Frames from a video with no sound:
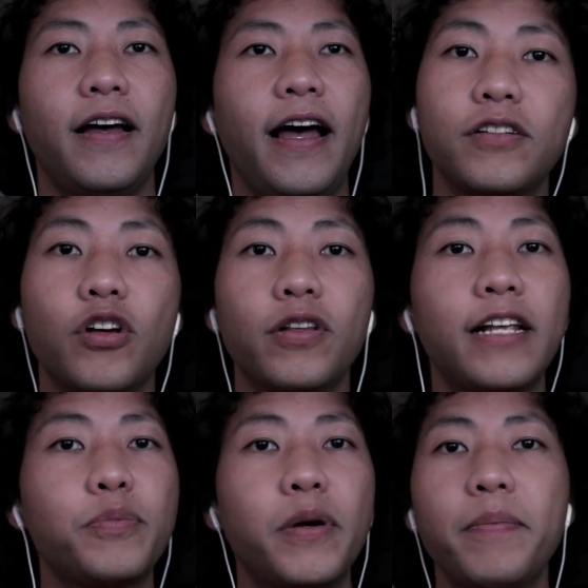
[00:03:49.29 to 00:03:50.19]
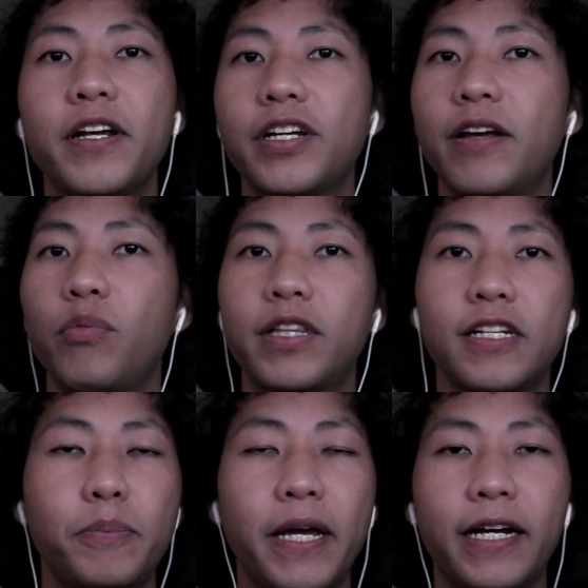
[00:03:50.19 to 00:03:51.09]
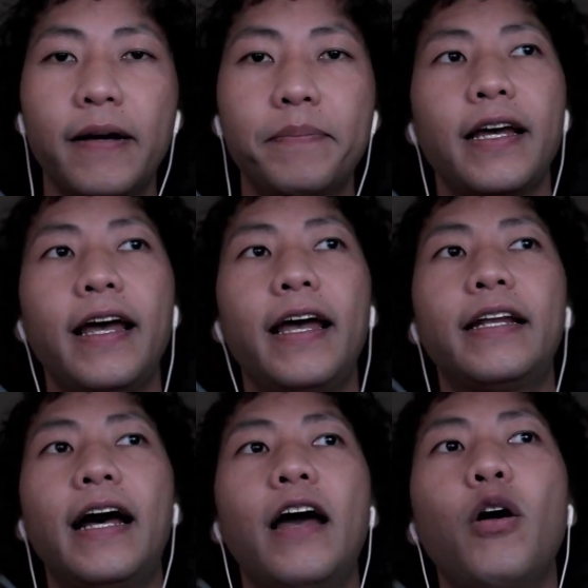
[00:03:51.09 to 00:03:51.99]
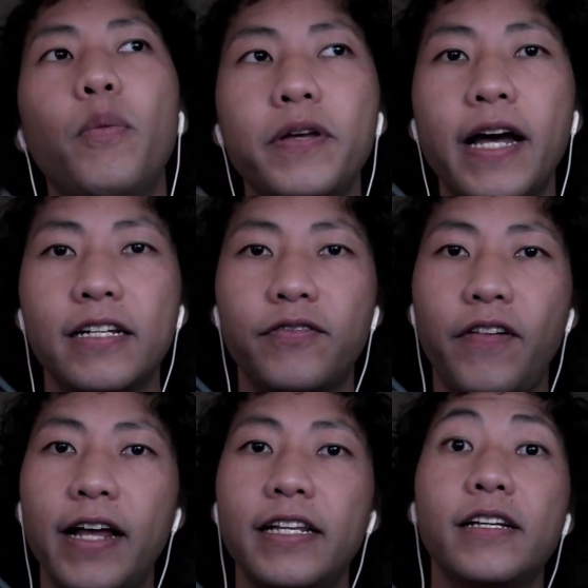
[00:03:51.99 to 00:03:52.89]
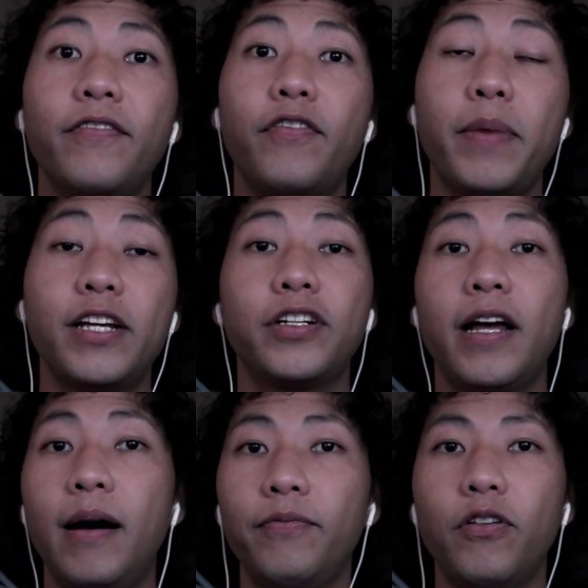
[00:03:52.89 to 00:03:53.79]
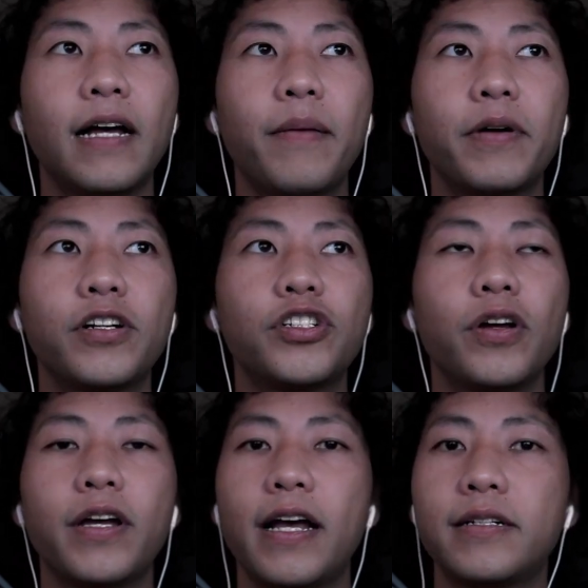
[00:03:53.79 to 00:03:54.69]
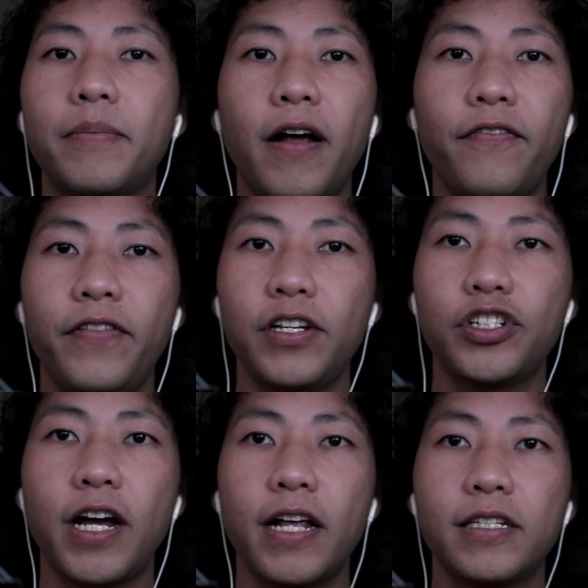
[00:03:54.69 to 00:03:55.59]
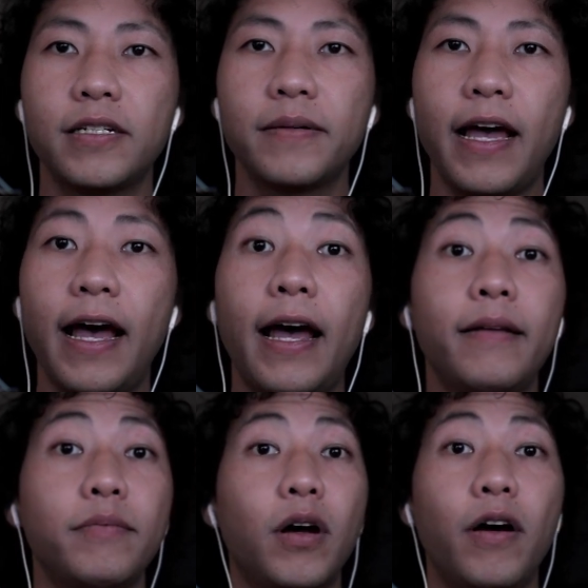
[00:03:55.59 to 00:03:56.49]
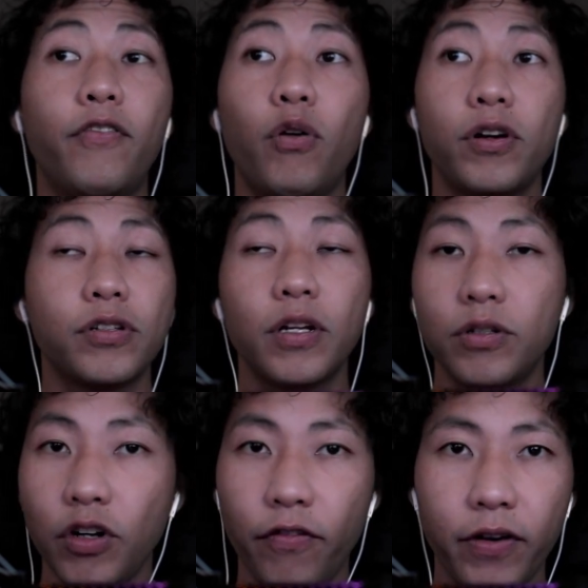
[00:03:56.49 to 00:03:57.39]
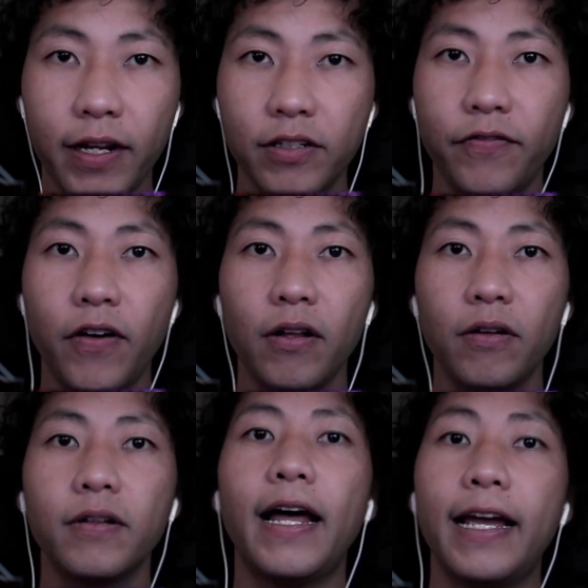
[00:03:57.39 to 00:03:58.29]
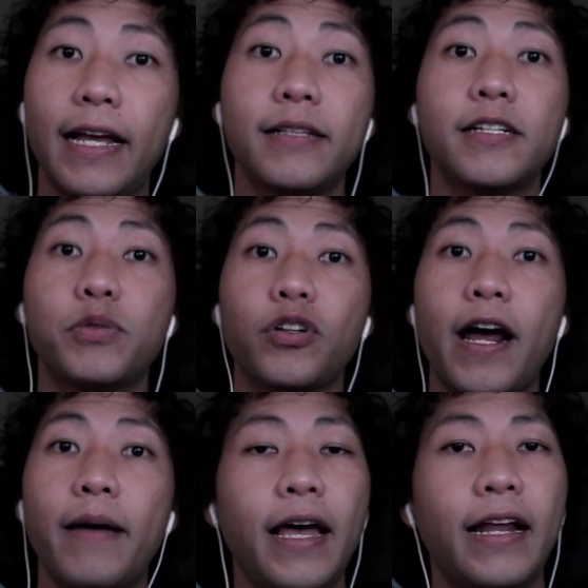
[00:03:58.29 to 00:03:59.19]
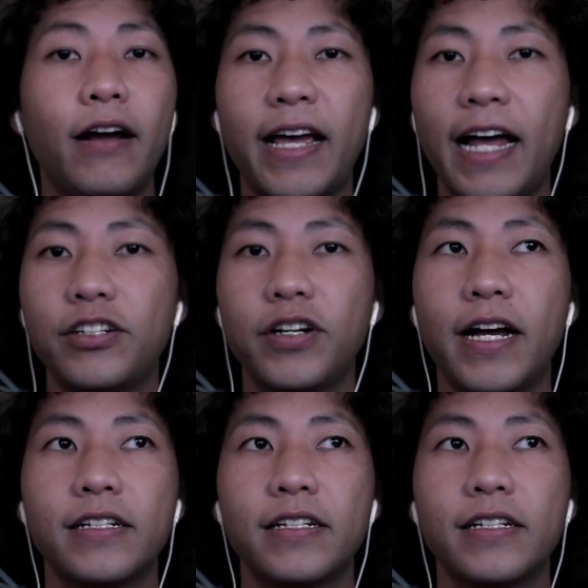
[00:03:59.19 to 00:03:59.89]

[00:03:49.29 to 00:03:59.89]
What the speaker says: So that's pretty much it with this pickup, and I hope you guys find this information helpful. I'm going to show you guys some on-feet shots, and of course, don't forget to follow, like, and subscribe, and I'll catch you guys